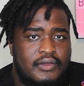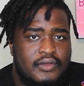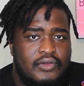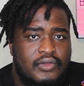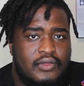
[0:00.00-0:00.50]

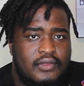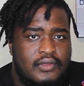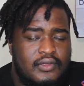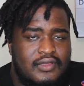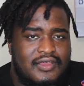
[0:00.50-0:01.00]

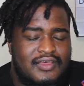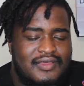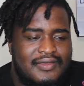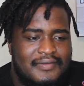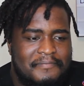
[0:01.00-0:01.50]

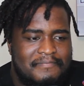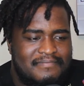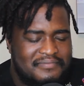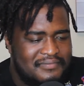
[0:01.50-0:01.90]
(no one is talking)